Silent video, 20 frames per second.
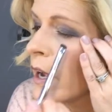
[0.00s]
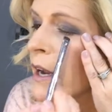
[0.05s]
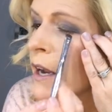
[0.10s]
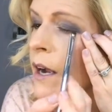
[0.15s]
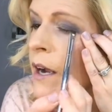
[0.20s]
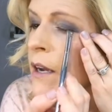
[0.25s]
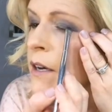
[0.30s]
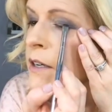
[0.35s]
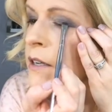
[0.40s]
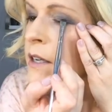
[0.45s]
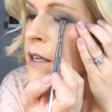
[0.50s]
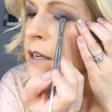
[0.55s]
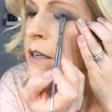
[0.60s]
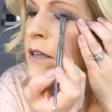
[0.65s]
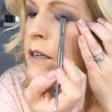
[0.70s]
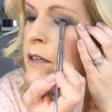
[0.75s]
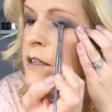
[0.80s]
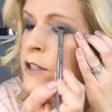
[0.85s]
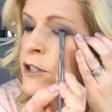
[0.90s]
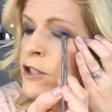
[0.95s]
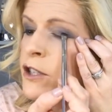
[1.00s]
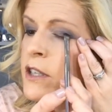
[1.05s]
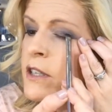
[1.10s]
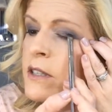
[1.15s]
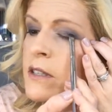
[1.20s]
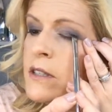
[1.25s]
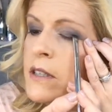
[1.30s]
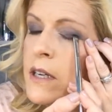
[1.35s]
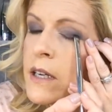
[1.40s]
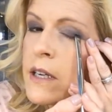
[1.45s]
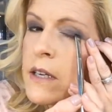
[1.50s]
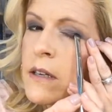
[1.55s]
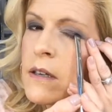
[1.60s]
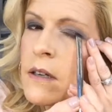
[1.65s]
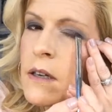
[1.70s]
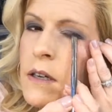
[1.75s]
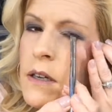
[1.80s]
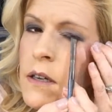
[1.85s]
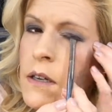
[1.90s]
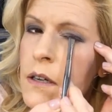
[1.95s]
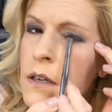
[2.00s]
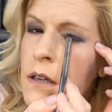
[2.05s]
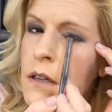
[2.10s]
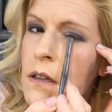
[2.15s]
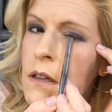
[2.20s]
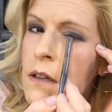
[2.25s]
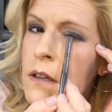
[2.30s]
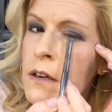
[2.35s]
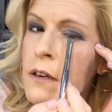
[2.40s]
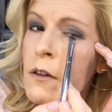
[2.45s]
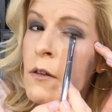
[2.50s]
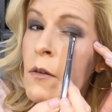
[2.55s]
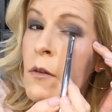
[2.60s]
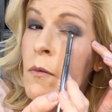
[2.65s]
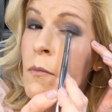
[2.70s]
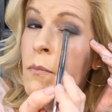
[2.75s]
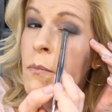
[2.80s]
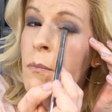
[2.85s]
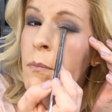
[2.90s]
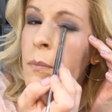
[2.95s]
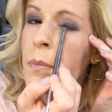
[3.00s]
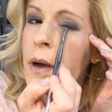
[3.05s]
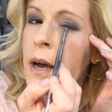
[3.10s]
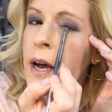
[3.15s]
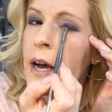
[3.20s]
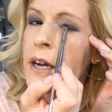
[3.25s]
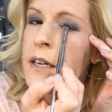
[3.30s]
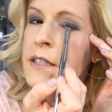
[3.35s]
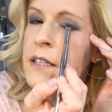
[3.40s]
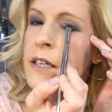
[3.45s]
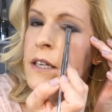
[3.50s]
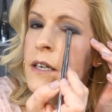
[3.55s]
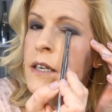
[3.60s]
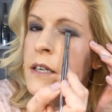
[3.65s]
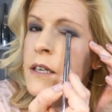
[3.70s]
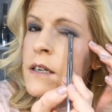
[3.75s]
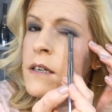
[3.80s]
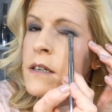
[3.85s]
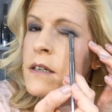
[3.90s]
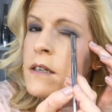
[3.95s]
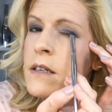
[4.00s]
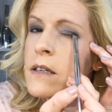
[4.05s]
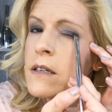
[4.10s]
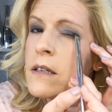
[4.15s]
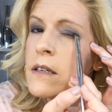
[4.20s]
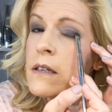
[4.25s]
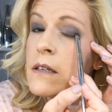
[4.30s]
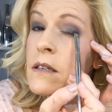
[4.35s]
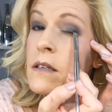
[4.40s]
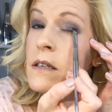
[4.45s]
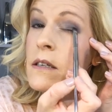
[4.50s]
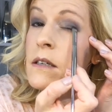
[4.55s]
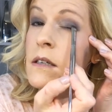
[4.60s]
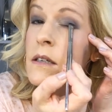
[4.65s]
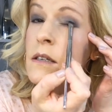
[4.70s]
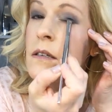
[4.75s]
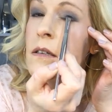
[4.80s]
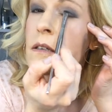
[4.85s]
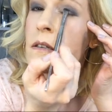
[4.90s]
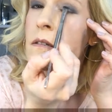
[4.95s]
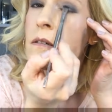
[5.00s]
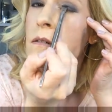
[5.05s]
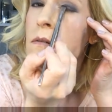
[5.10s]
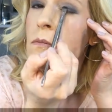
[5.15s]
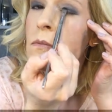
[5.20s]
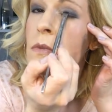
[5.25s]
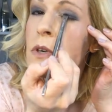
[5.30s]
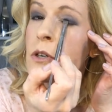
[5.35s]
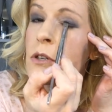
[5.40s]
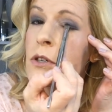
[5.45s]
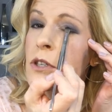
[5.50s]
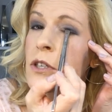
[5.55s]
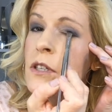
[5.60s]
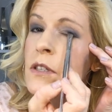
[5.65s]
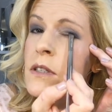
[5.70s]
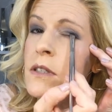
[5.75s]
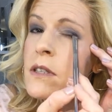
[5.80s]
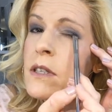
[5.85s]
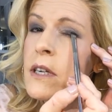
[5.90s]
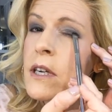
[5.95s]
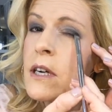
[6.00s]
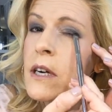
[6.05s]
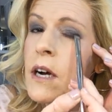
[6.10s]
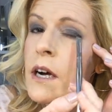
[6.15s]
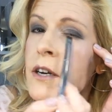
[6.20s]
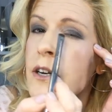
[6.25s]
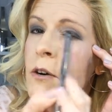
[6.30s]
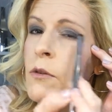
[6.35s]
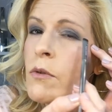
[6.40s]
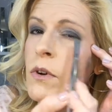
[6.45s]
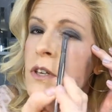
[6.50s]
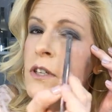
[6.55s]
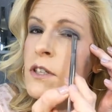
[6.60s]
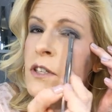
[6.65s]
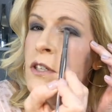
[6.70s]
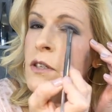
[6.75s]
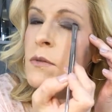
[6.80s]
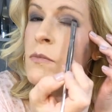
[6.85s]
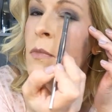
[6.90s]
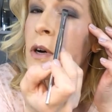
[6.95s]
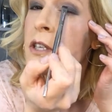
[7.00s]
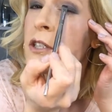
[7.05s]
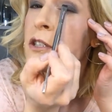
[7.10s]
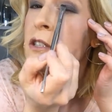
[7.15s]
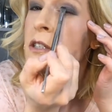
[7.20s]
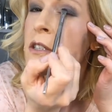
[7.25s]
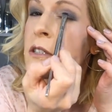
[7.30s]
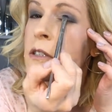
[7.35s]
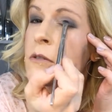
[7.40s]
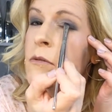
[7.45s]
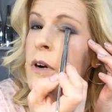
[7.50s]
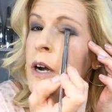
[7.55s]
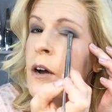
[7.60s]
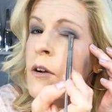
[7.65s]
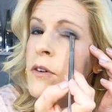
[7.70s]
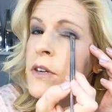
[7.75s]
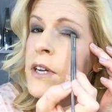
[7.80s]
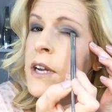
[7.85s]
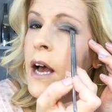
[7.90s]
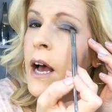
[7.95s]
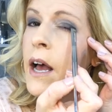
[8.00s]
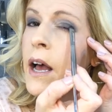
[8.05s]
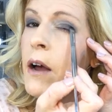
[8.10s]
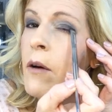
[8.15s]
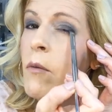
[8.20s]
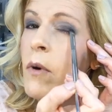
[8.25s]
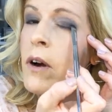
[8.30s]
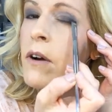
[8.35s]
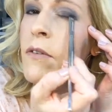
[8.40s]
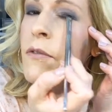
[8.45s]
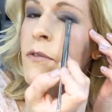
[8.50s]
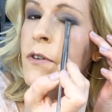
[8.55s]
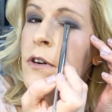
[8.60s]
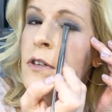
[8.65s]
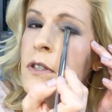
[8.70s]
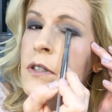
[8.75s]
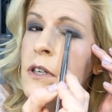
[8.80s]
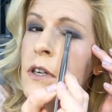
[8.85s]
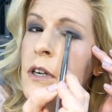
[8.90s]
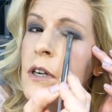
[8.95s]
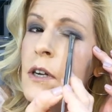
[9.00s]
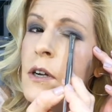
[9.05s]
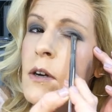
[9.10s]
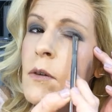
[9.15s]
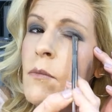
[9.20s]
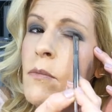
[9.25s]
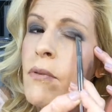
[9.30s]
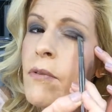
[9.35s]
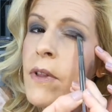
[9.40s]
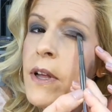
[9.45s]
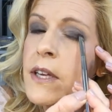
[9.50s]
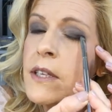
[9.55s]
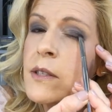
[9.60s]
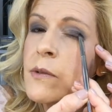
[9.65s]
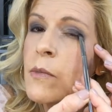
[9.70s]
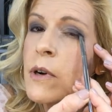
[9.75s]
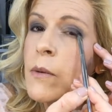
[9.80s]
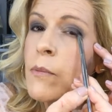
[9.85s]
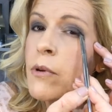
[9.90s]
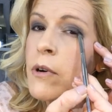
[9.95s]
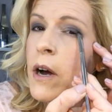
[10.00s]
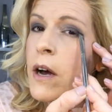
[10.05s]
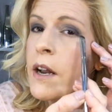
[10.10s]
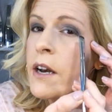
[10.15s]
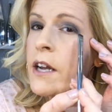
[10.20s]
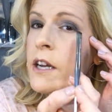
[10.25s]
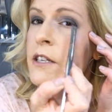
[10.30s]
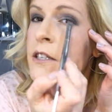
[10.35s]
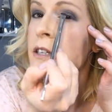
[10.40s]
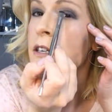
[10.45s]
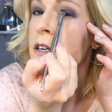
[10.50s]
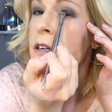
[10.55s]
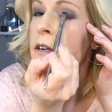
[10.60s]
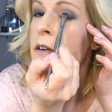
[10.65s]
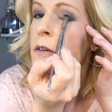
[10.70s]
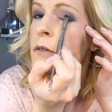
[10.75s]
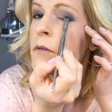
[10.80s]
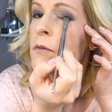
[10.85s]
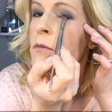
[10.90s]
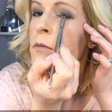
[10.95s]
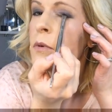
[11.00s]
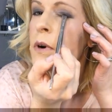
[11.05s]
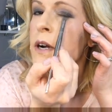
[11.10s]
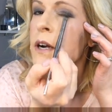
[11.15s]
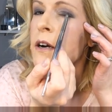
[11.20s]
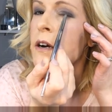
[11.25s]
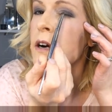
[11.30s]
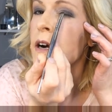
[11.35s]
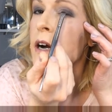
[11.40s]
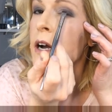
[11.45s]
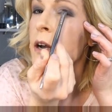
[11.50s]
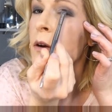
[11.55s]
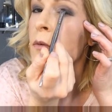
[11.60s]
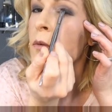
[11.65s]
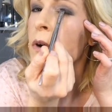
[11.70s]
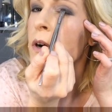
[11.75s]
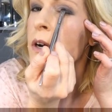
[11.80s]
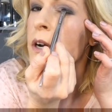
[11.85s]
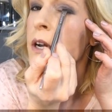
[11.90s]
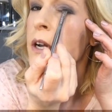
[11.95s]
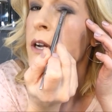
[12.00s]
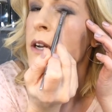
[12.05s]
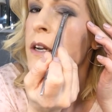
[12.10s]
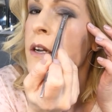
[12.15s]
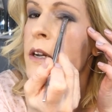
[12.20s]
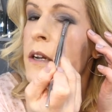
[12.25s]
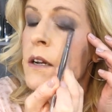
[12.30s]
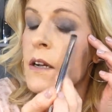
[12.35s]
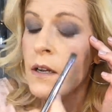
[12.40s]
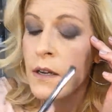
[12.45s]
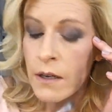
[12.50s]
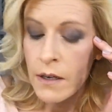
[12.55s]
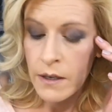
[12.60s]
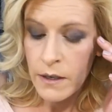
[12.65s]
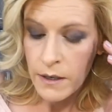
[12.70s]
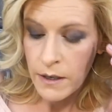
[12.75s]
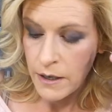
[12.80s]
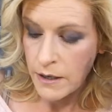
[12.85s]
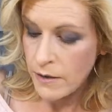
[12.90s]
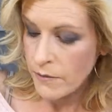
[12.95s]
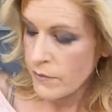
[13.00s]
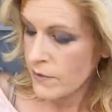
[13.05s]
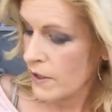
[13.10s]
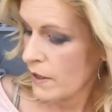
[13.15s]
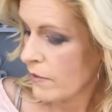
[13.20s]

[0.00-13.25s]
and just in little patting motions here. I don't want to smudge this around yet. I want to first place my product where I want it, kind of